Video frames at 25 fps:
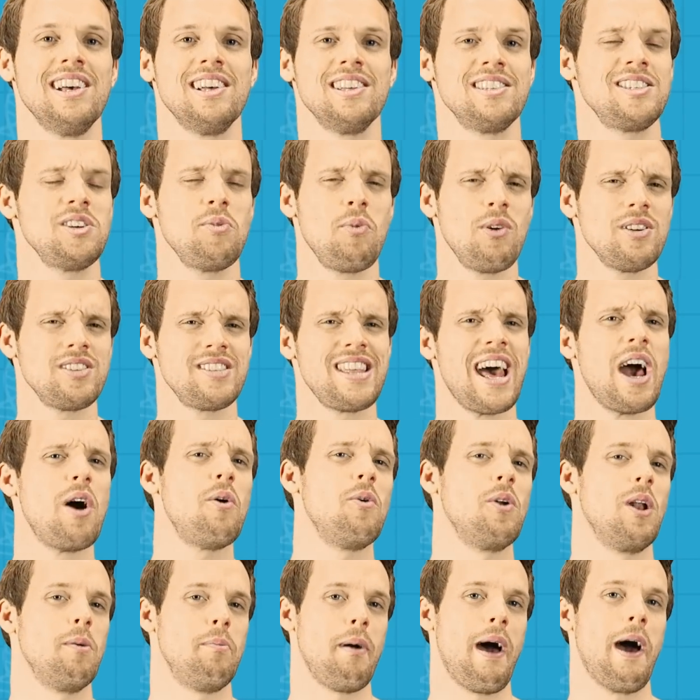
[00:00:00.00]
So what's that
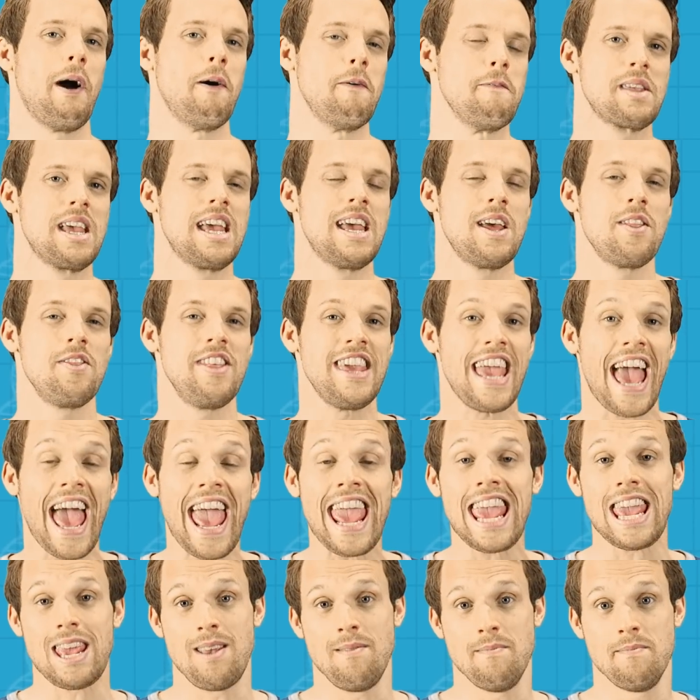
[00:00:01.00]
all about? The
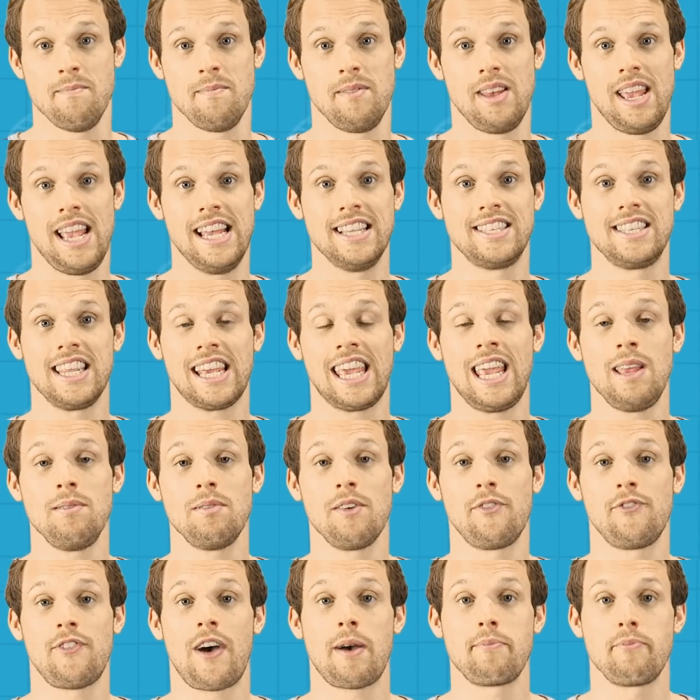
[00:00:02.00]
aim is to keep
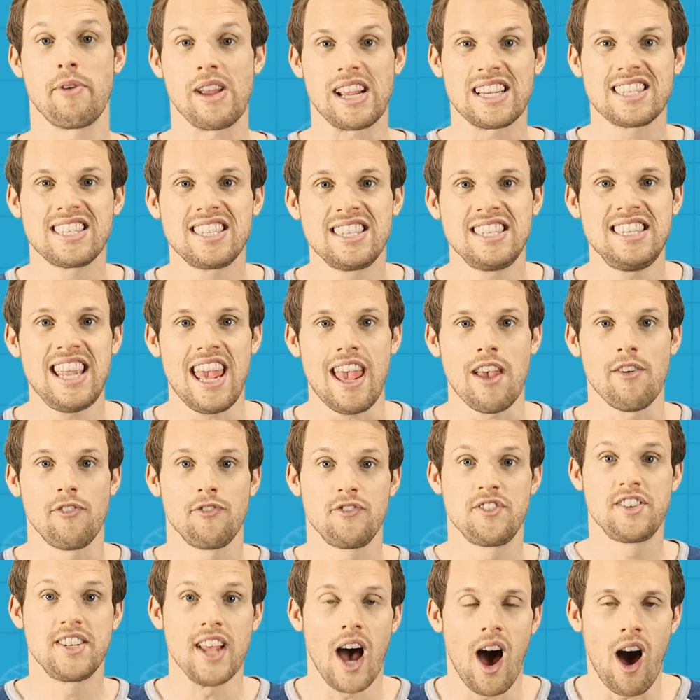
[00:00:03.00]
the fabric stiff,
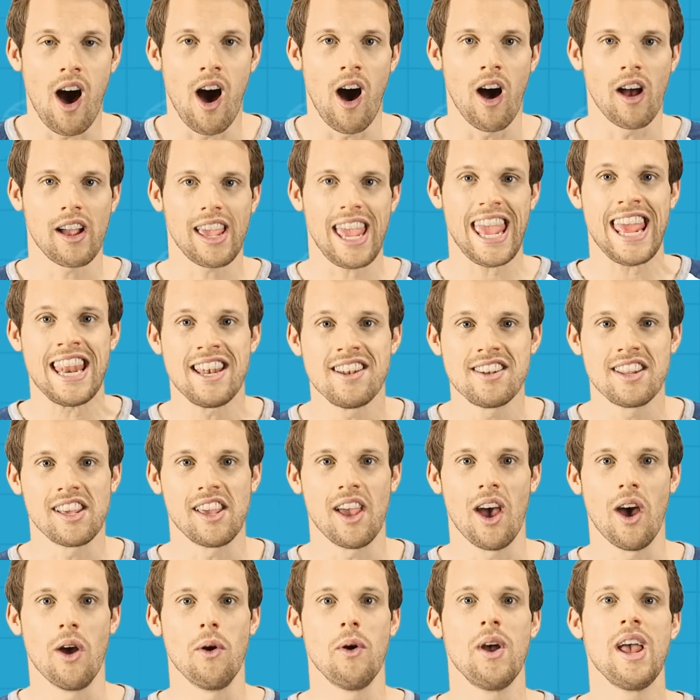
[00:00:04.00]
dark,
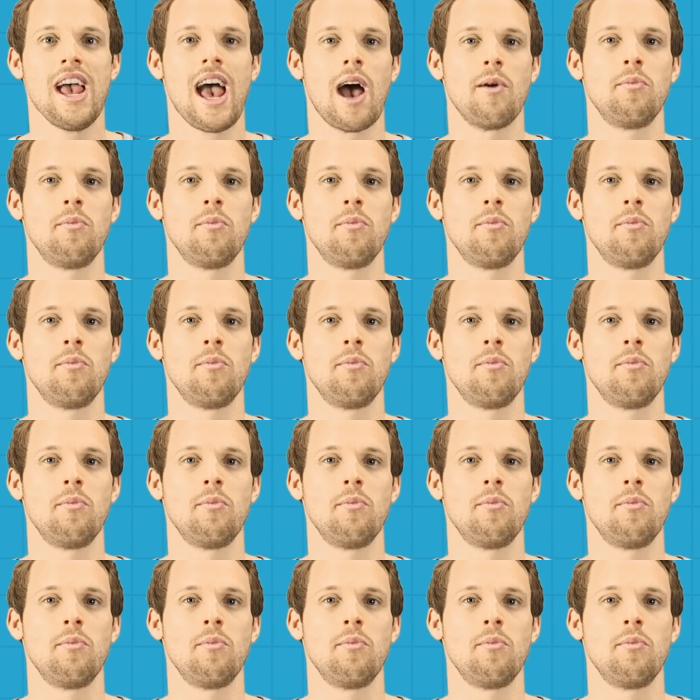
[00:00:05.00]
indigo,